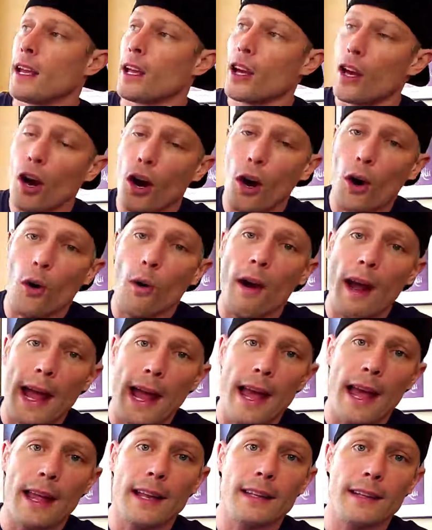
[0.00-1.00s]
go
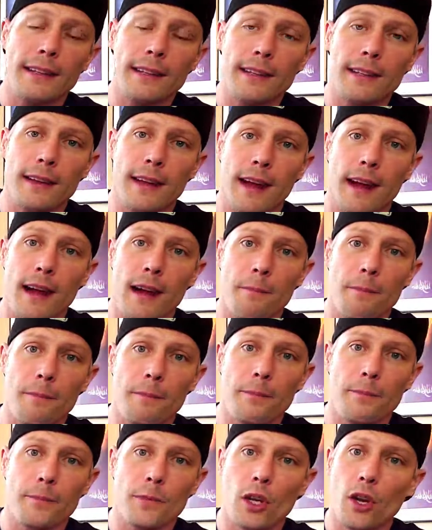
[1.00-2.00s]
and
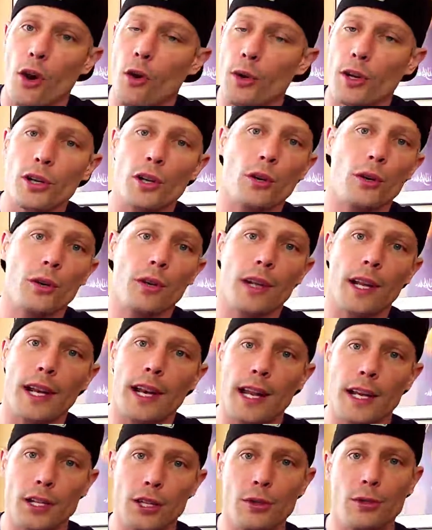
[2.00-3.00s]
Google
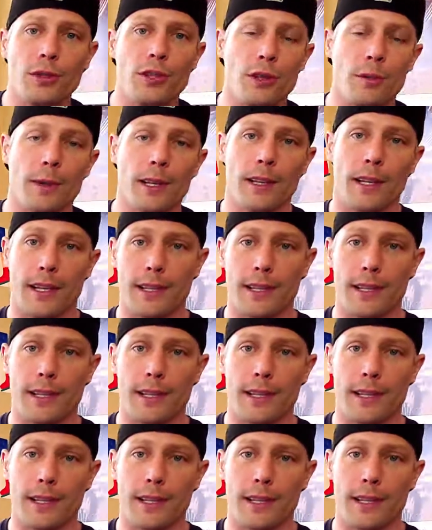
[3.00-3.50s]
it and YouTube it.